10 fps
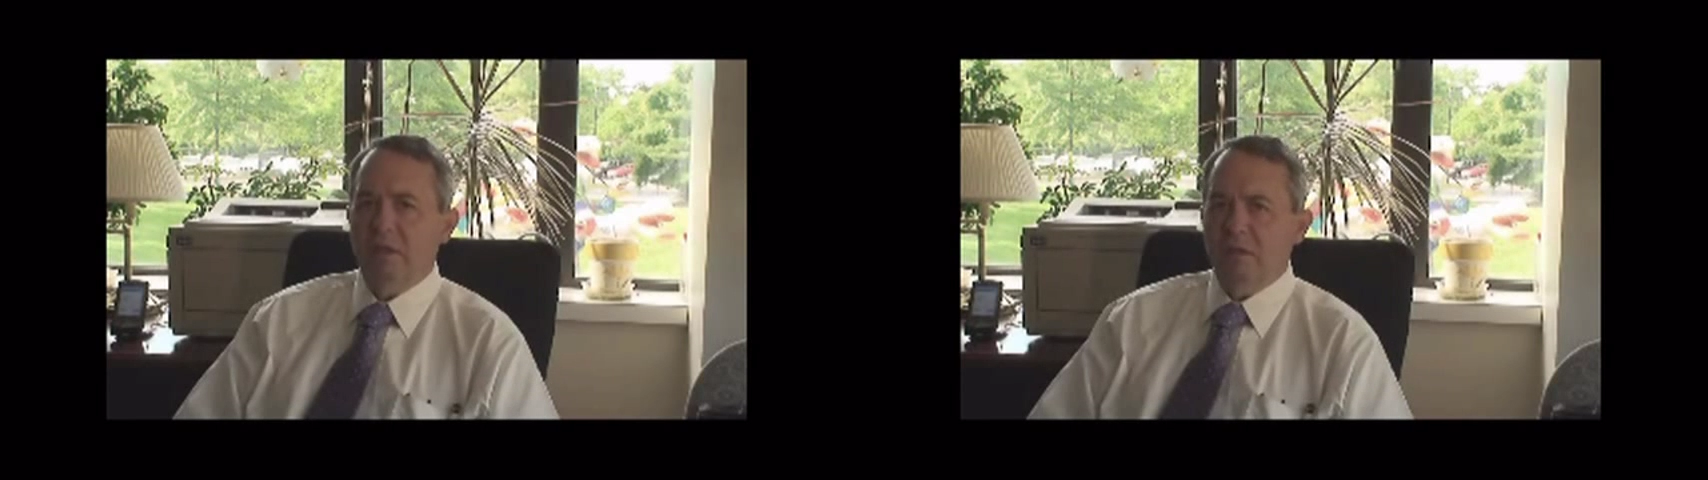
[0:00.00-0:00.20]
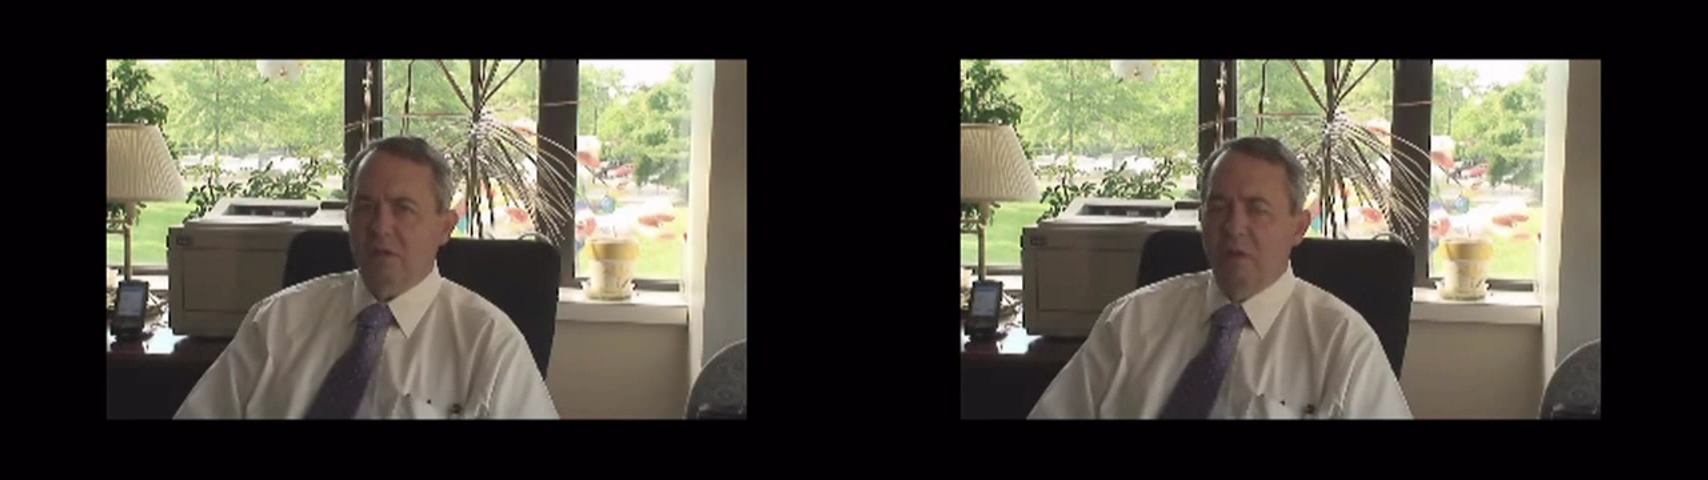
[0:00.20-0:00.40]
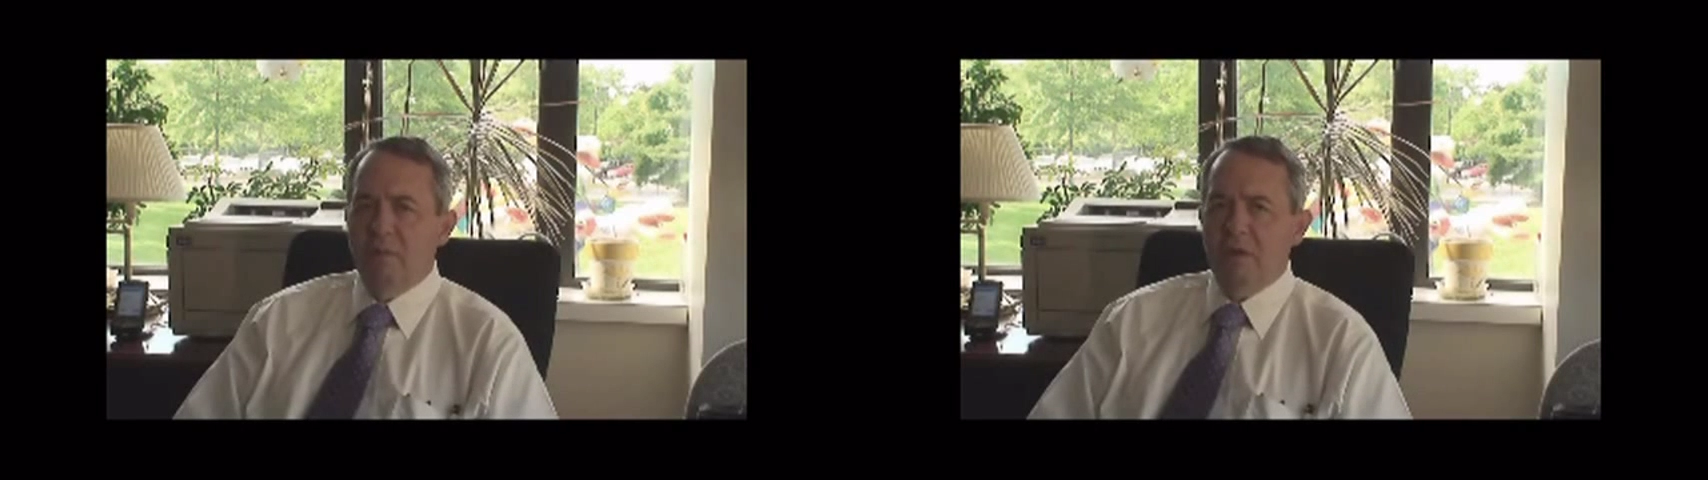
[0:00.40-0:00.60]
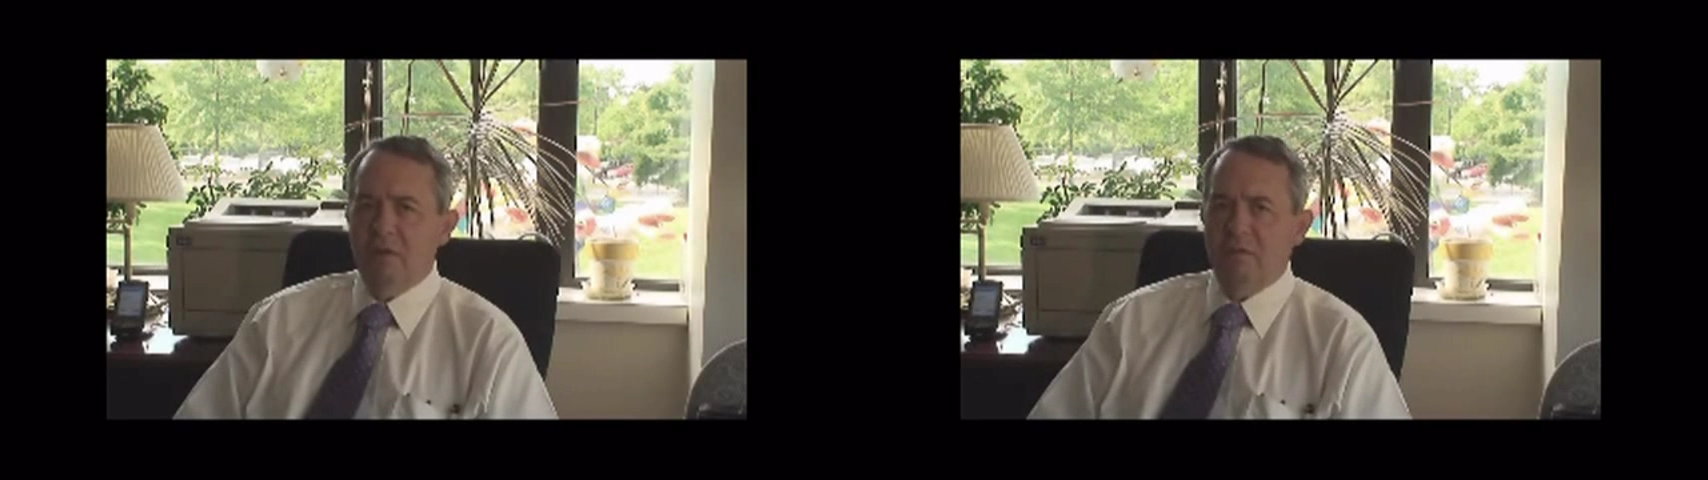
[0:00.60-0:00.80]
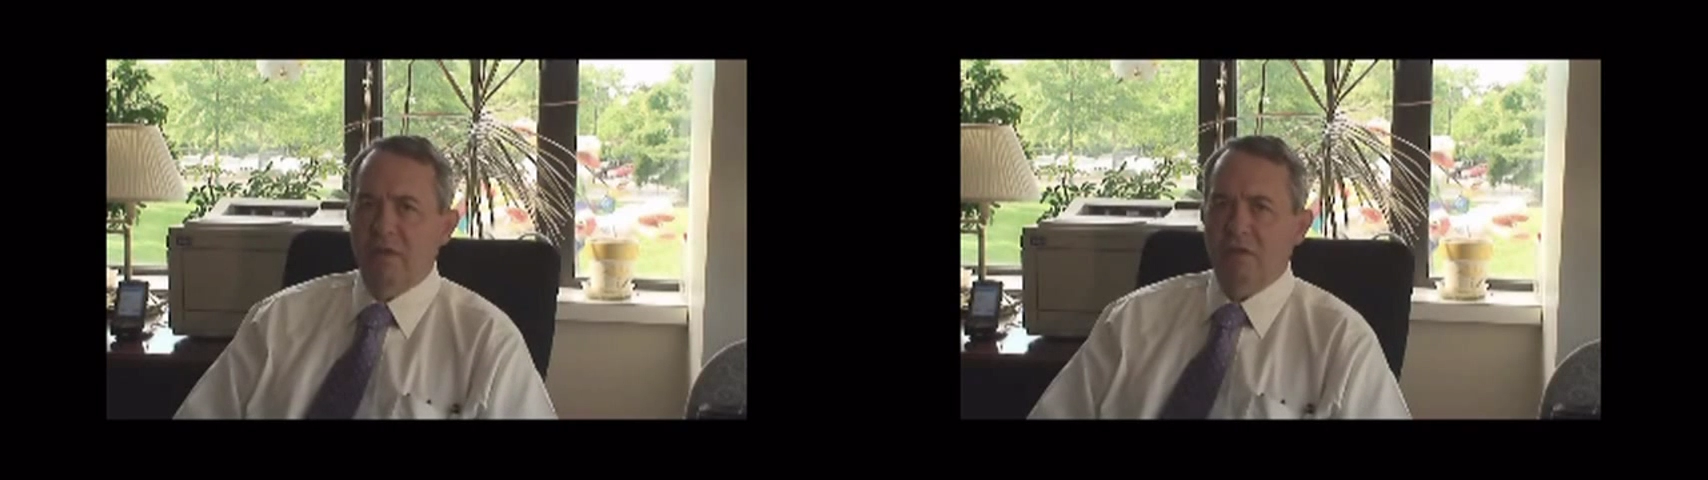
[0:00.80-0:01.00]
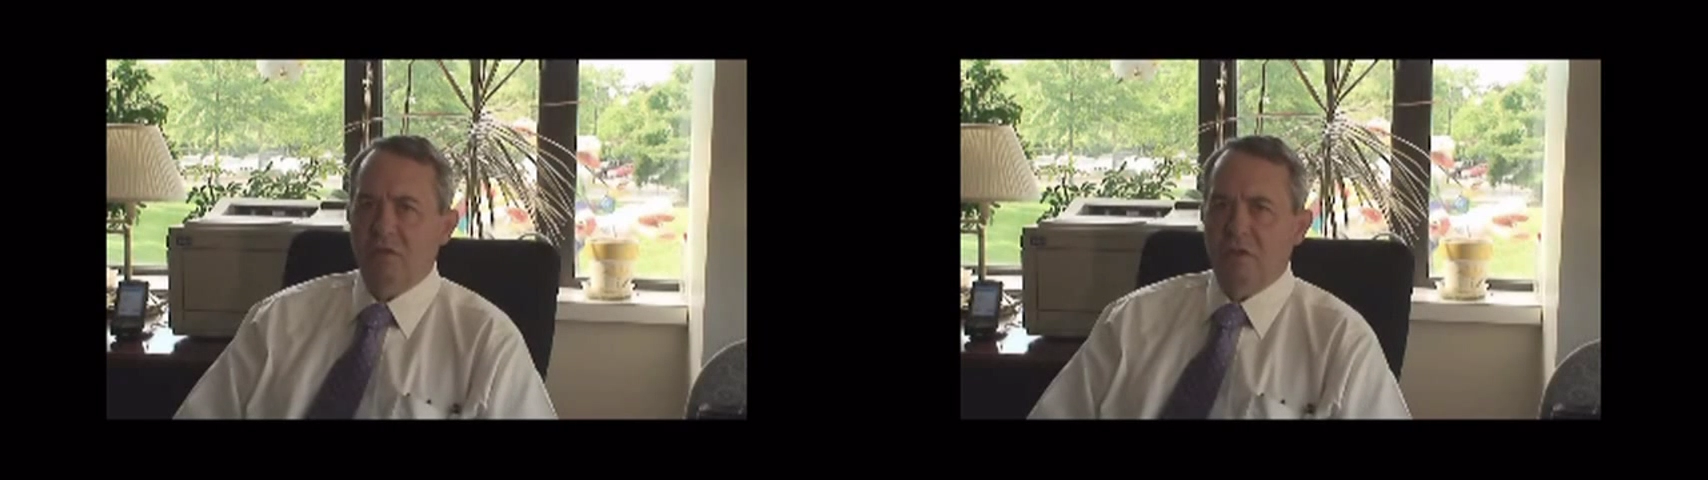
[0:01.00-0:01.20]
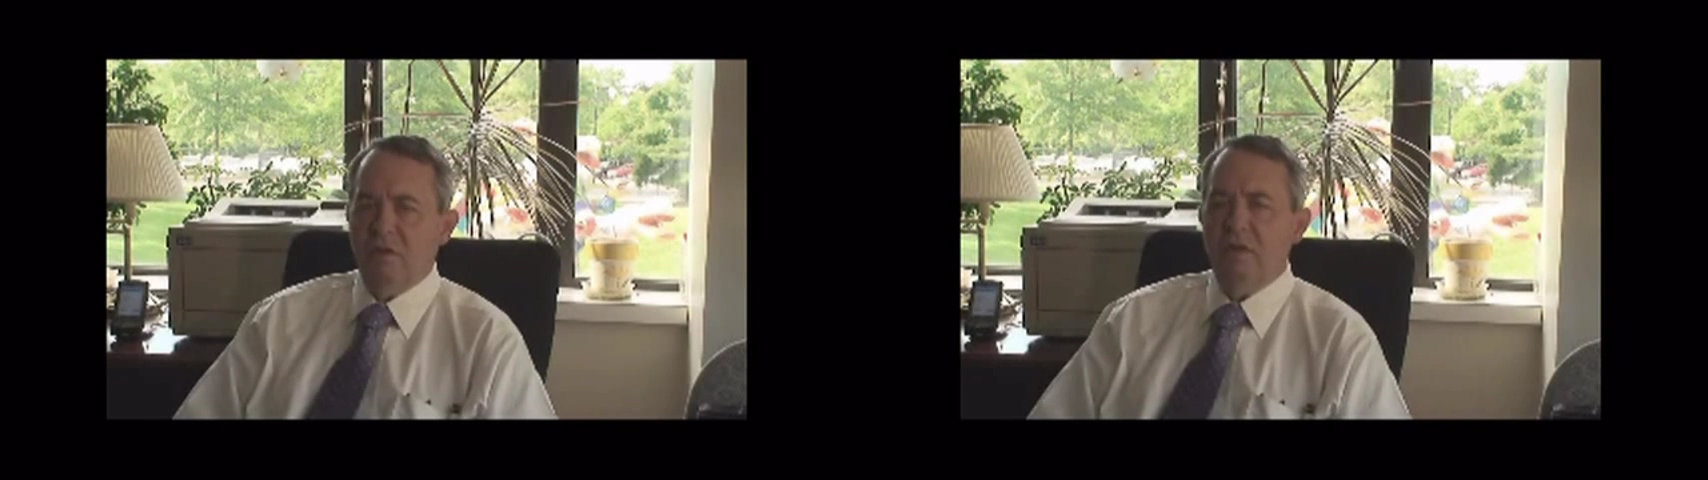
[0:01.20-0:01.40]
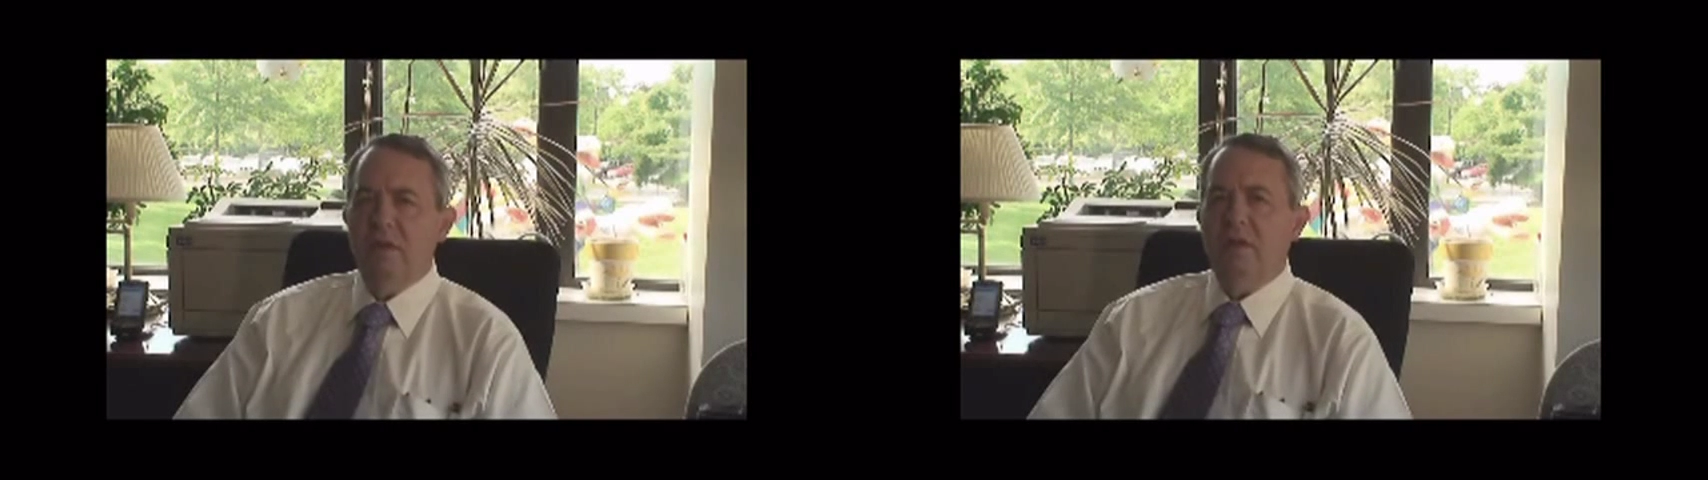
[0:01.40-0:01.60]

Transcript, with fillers: some intervention.